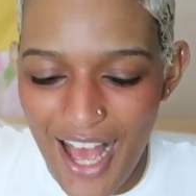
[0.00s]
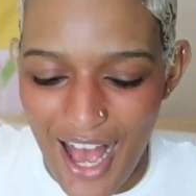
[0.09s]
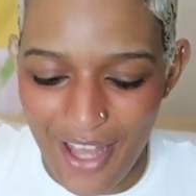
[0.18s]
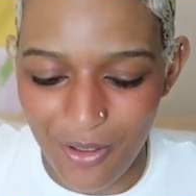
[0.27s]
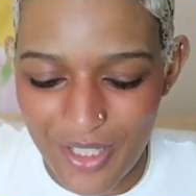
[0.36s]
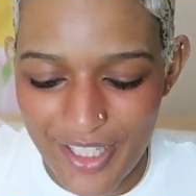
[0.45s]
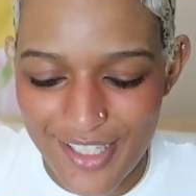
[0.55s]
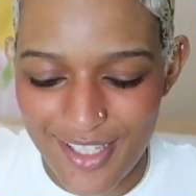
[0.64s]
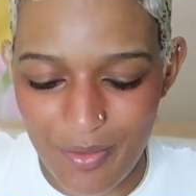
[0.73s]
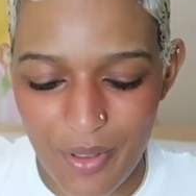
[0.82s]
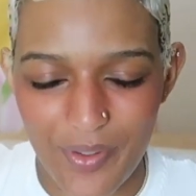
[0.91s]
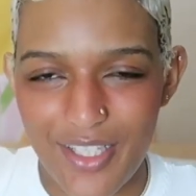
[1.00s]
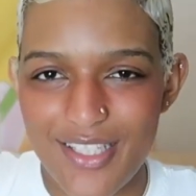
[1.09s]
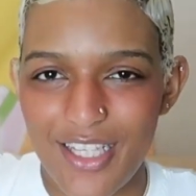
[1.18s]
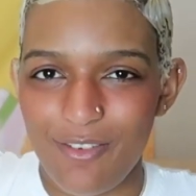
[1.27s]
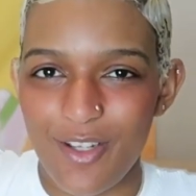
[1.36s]
I don't think it's going to be
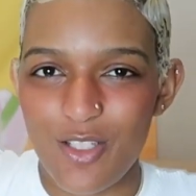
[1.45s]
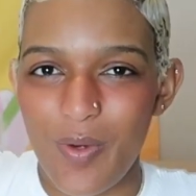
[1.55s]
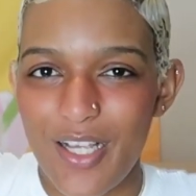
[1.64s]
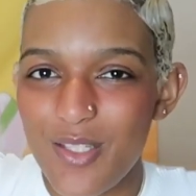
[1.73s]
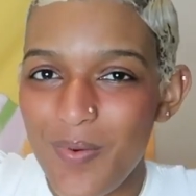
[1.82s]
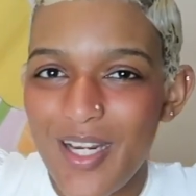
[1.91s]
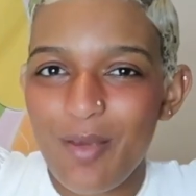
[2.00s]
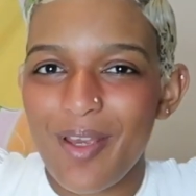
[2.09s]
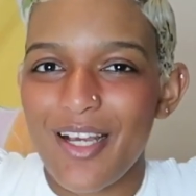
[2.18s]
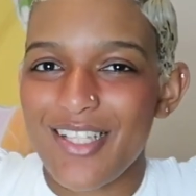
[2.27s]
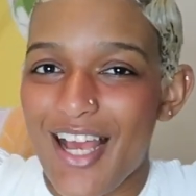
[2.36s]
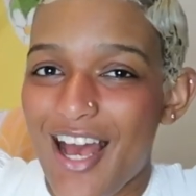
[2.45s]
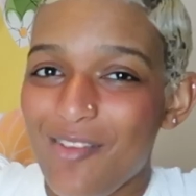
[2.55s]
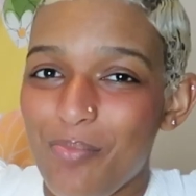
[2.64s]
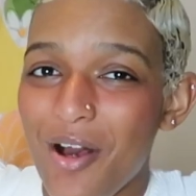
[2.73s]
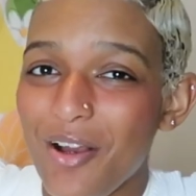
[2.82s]
realistic for 2020 because I
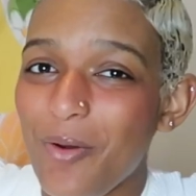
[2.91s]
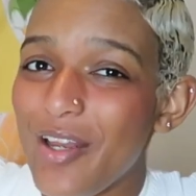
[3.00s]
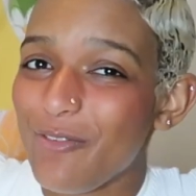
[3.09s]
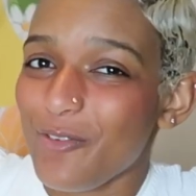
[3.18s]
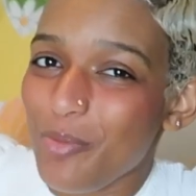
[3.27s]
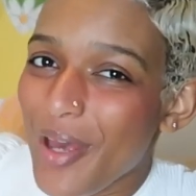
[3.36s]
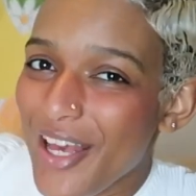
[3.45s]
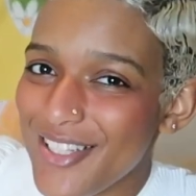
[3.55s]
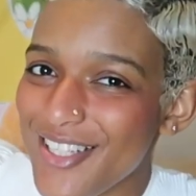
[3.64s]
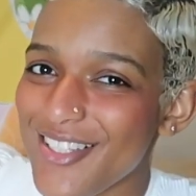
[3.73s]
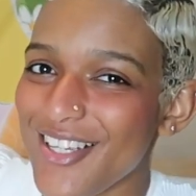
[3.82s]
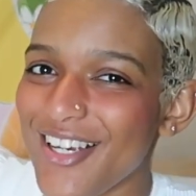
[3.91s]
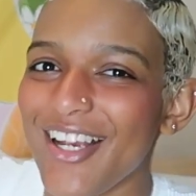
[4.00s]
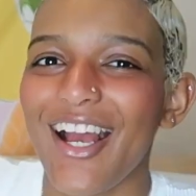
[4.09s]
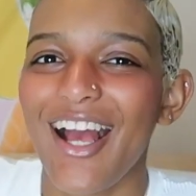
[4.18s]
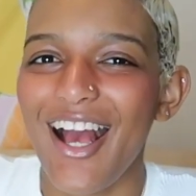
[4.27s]
have bought quite a few bags this year,